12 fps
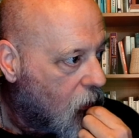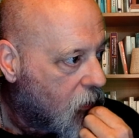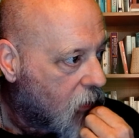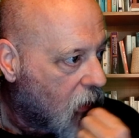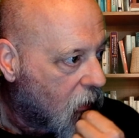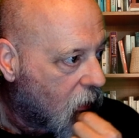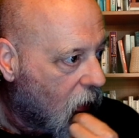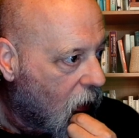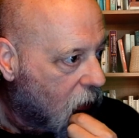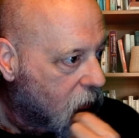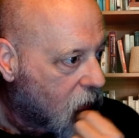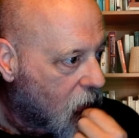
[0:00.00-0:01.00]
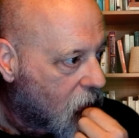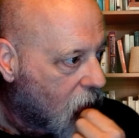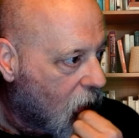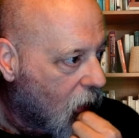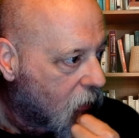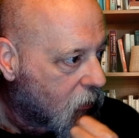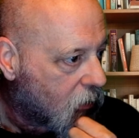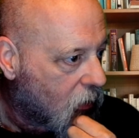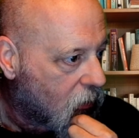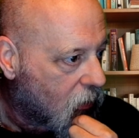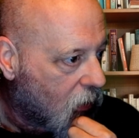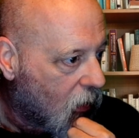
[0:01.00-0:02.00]
Done that, done that,
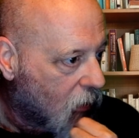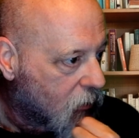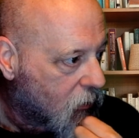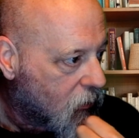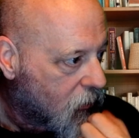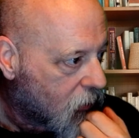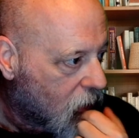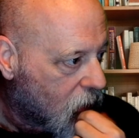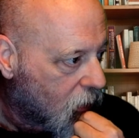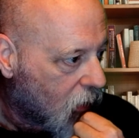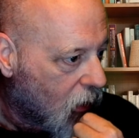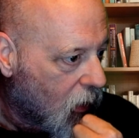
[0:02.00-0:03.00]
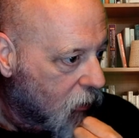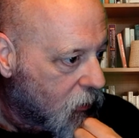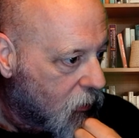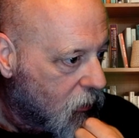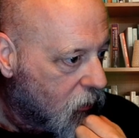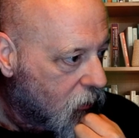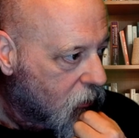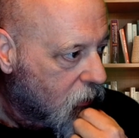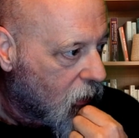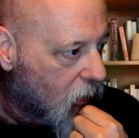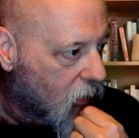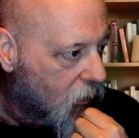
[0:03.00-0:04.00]
done that, done that,
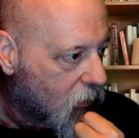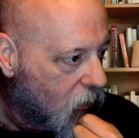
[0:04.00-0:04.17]
done.